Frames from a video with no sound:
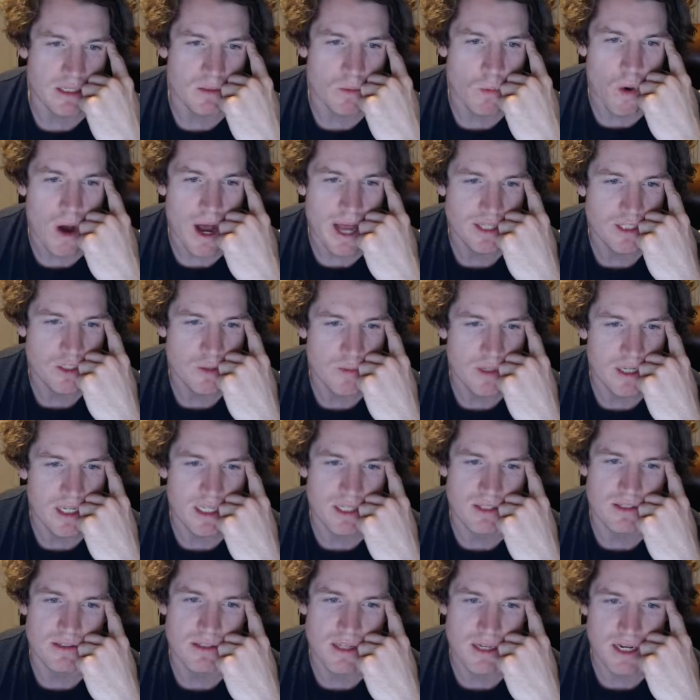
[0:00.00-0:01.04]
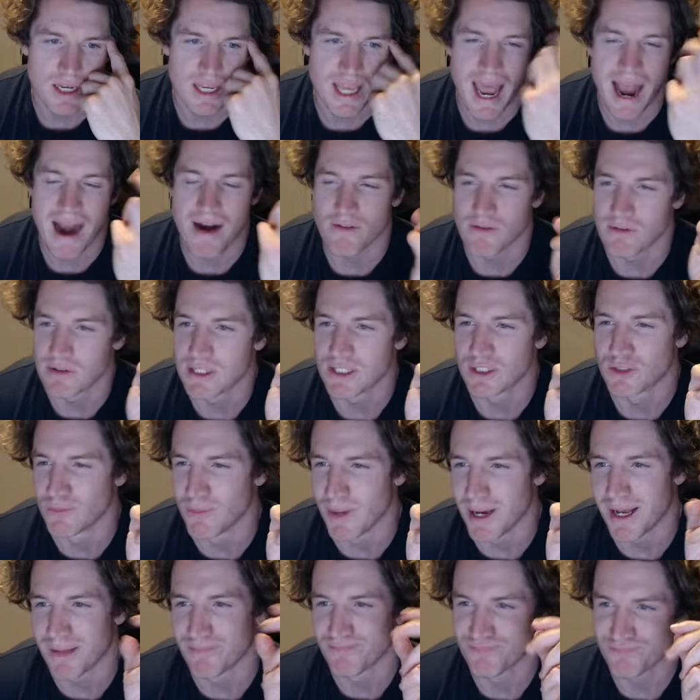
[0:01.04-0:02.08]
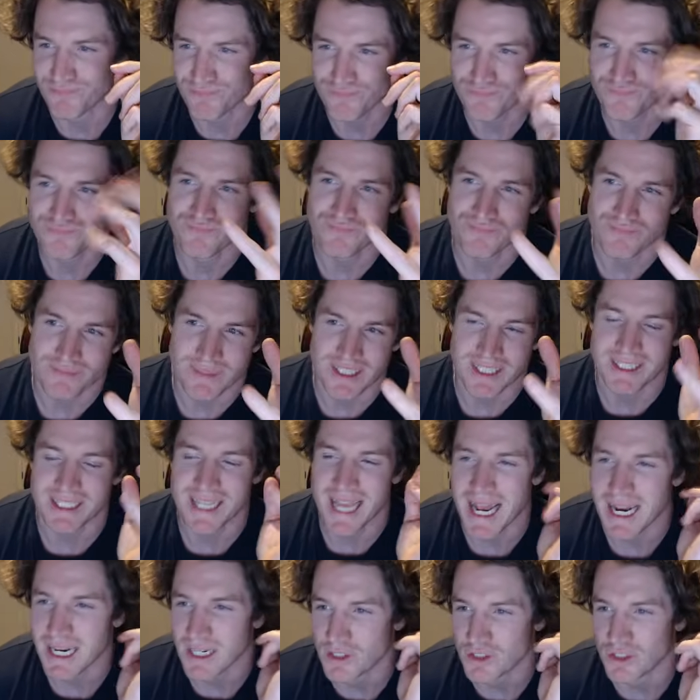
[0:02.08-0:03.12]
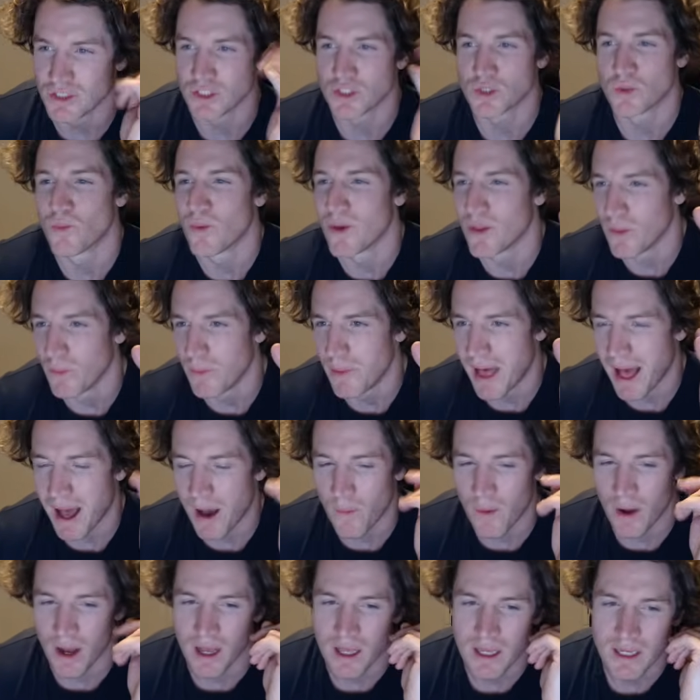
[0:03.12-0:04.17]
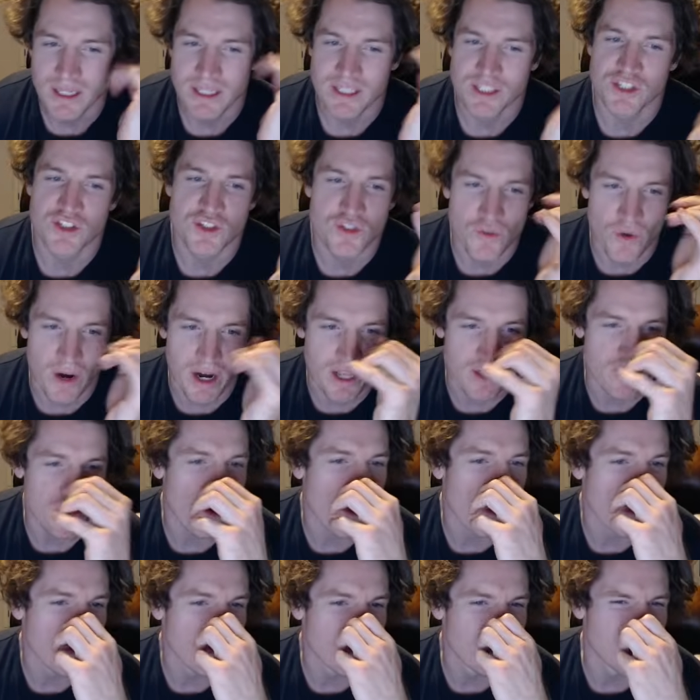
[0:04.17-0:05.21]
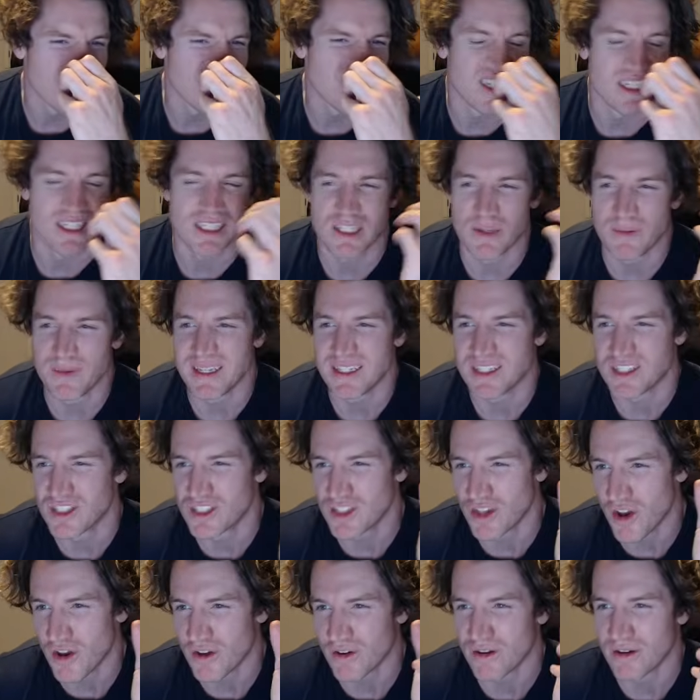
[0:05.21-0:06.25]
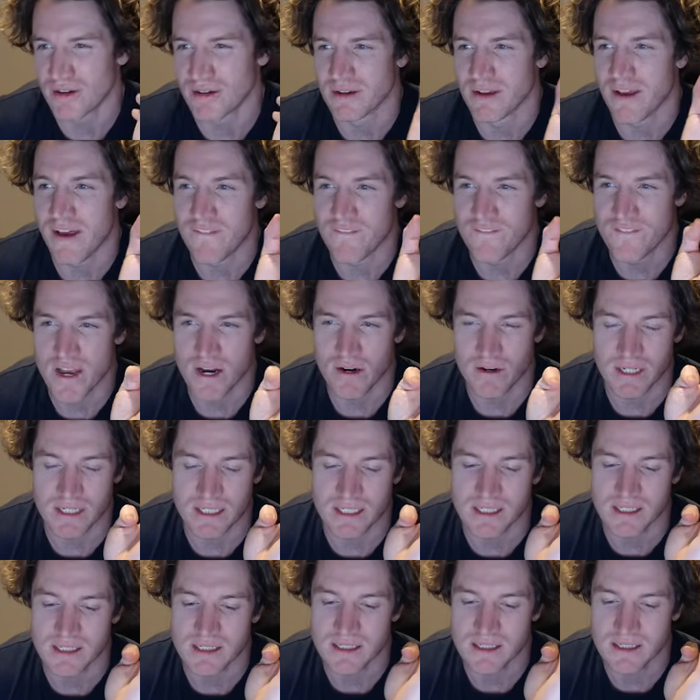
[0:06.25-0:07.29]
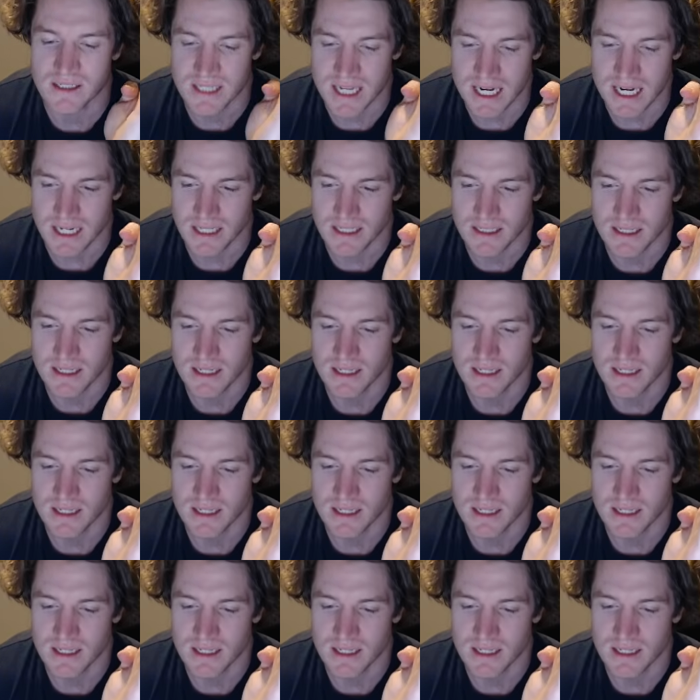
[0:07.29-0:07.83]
Why do we consider charisma, intelligence, willpower, strength, all of these things to be certain and very distinct